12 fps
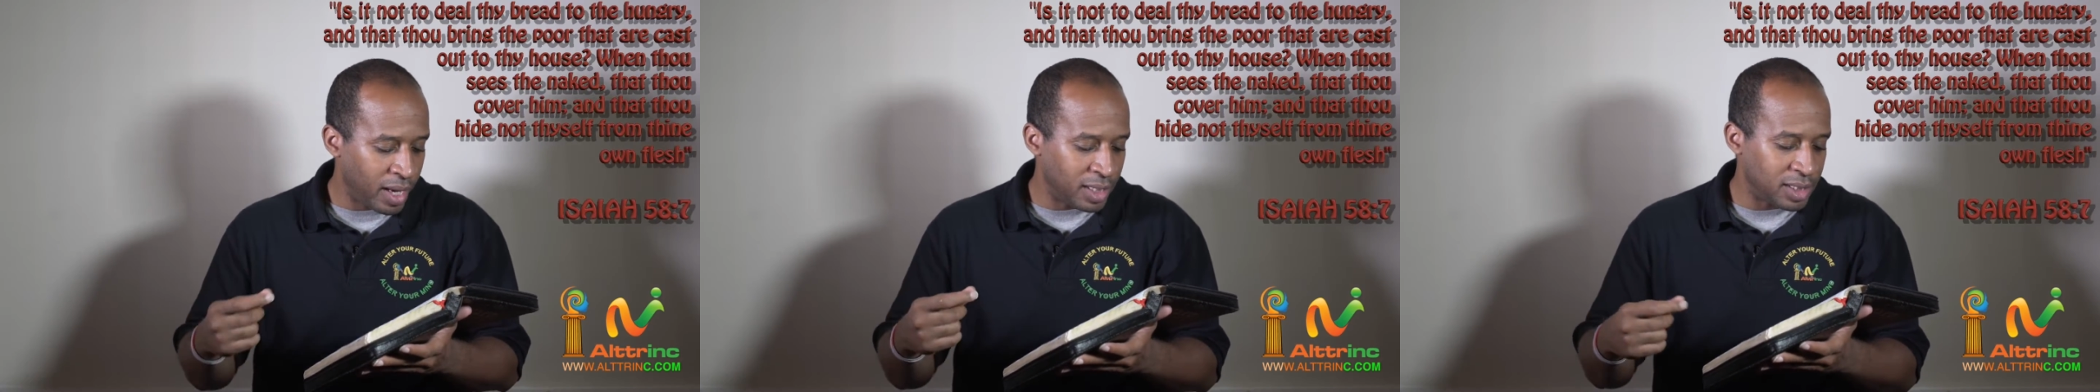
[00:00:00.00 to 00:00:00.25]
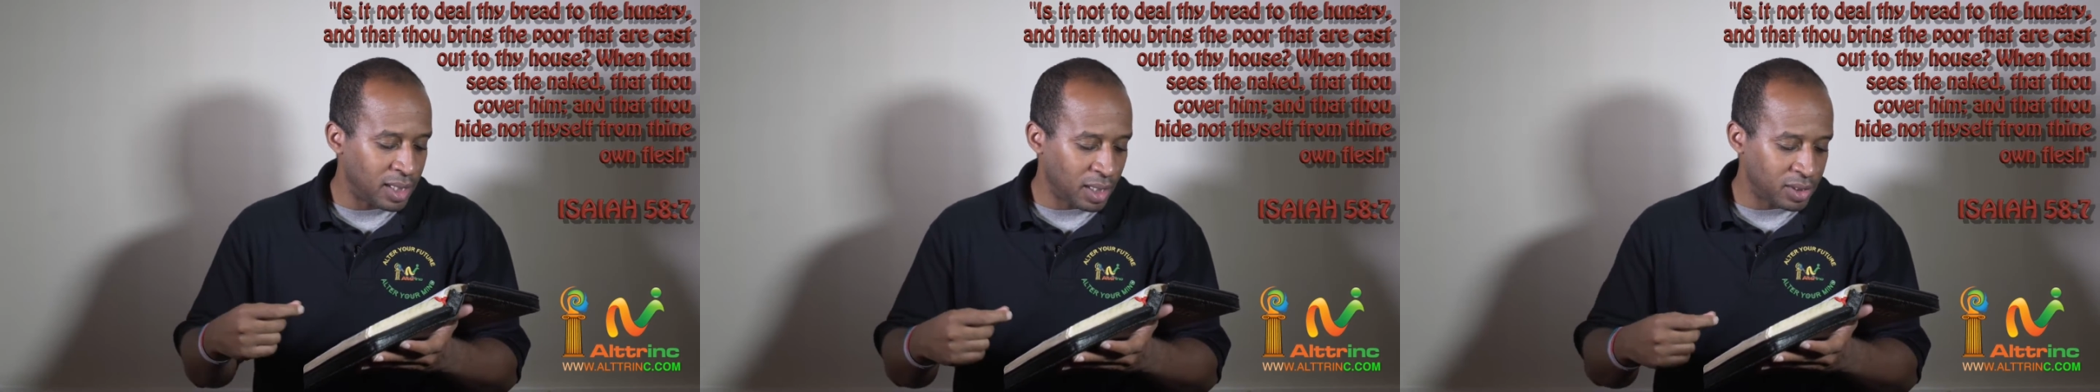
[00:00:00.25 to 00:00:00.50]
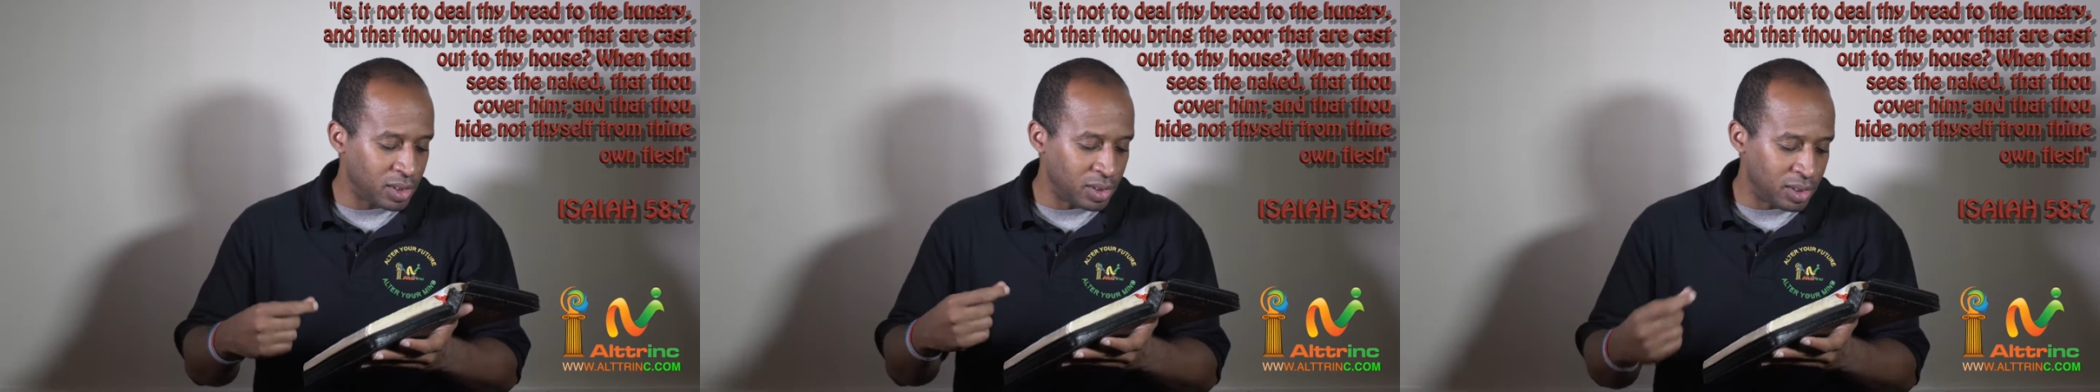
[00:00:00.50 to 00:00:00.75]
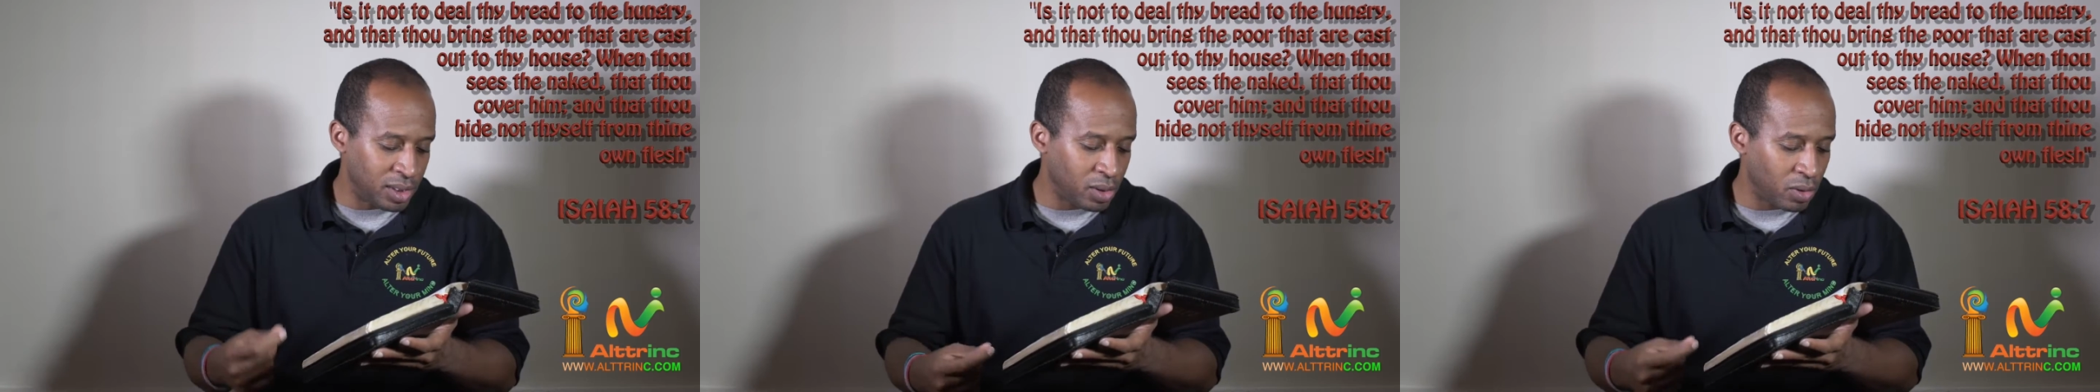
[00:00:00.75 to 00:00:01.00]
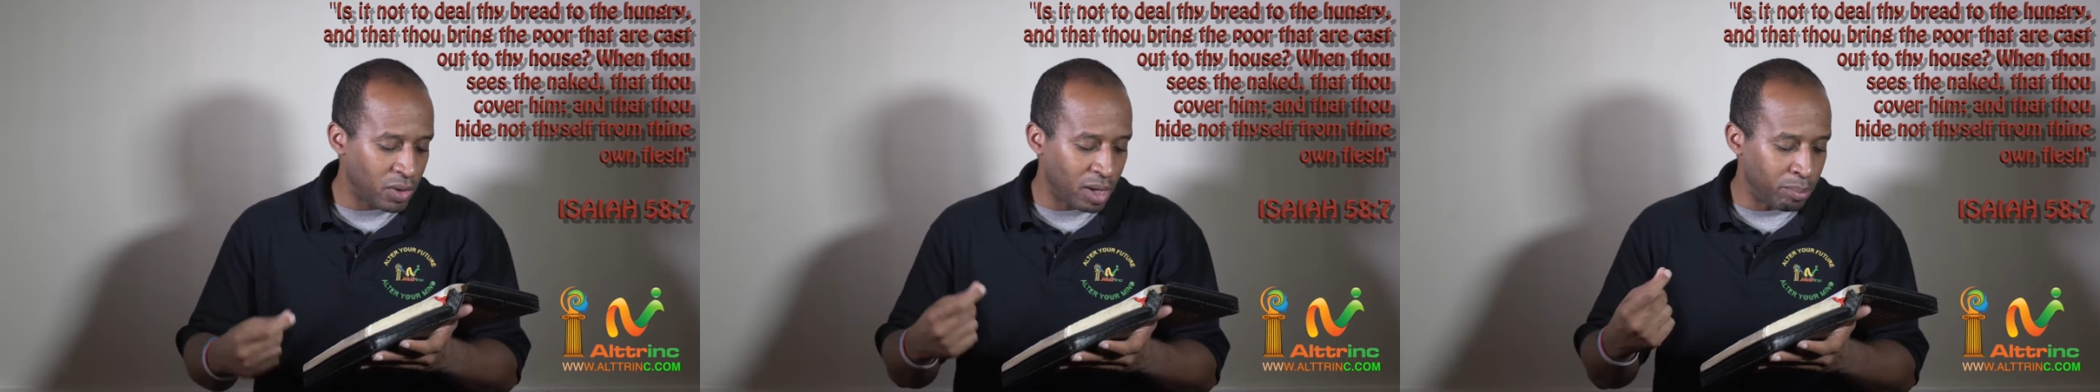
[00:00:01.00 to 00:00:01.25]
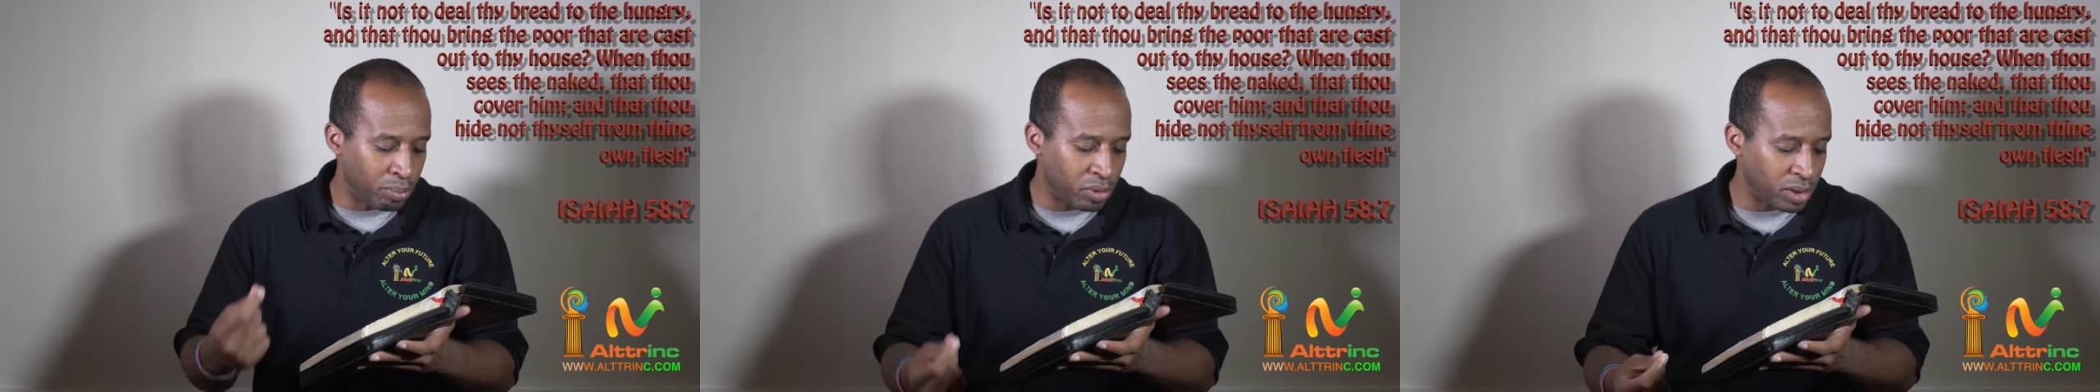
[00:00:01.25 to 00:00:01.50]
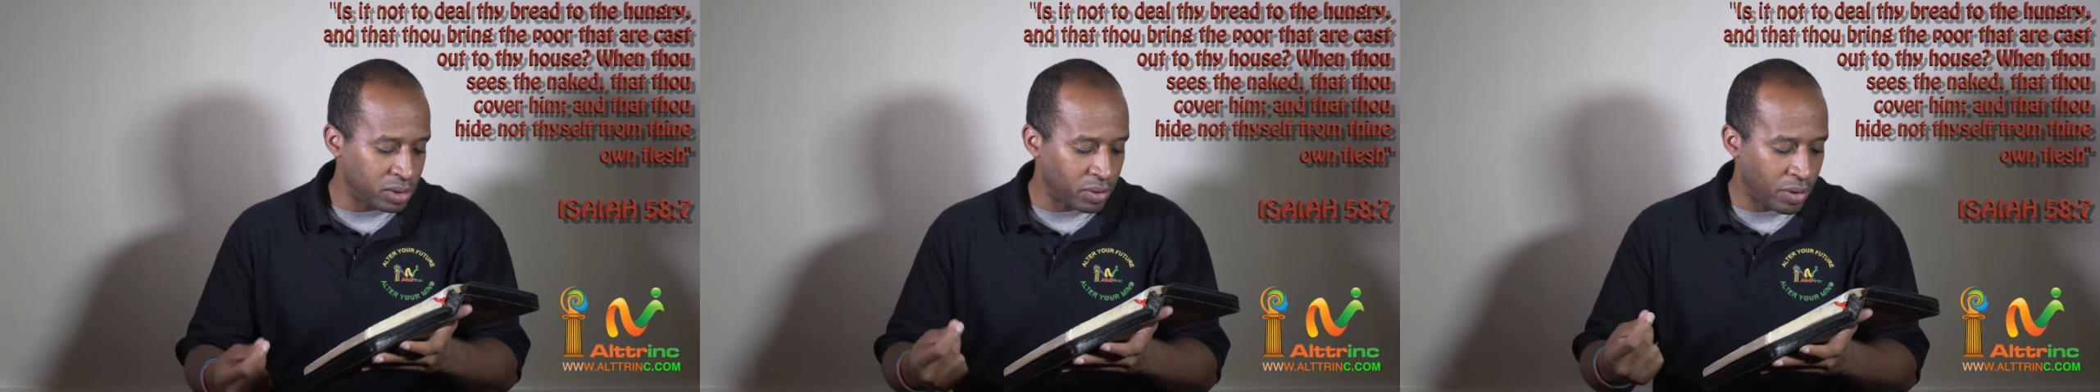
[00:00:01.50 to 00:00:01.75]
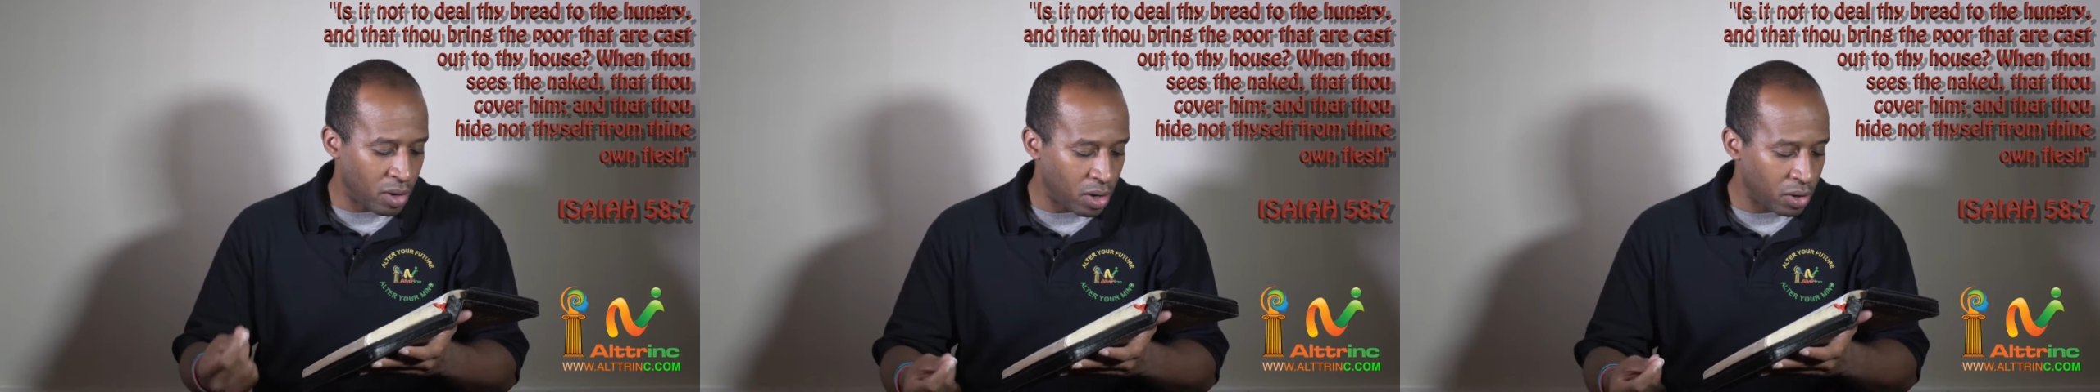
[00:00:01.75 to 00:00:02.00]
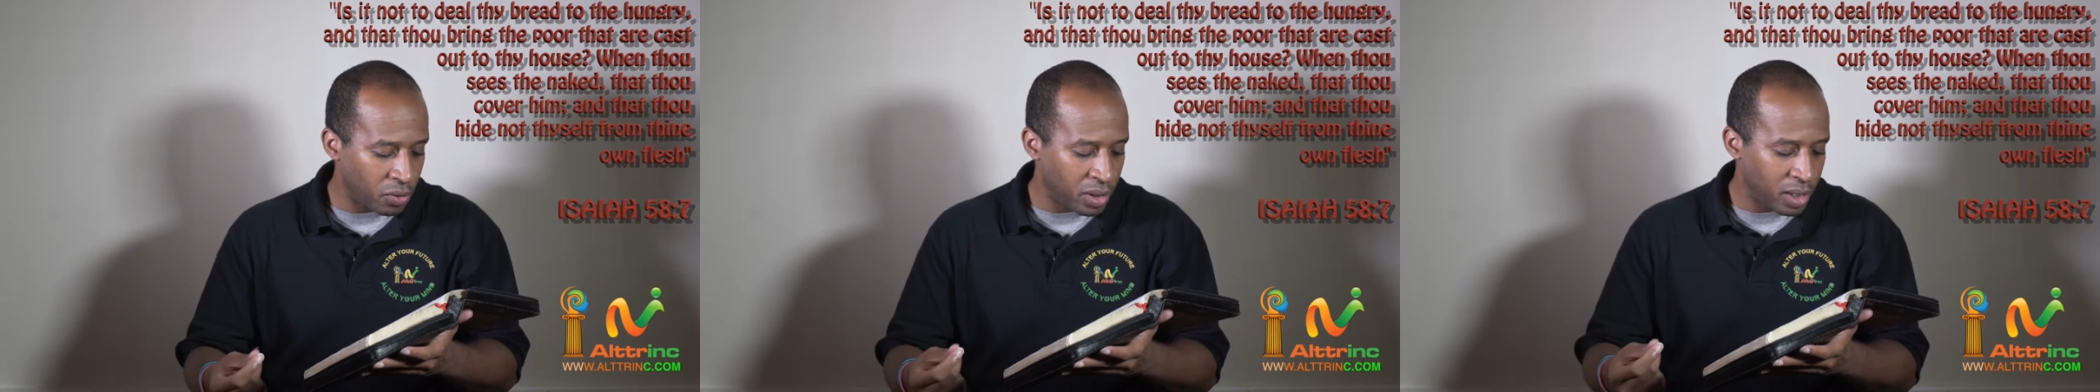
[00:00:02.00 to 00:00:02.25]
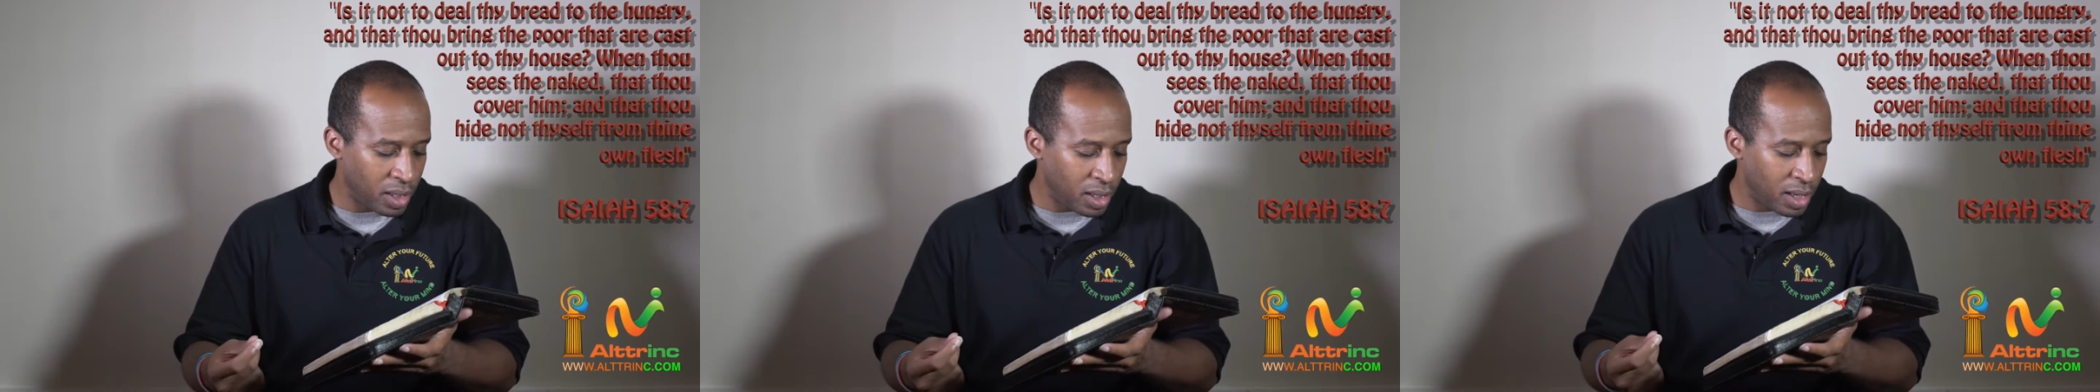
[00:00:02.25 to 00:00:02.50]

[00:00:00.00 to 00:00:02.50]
Is it not to deal thy bread to the hungry,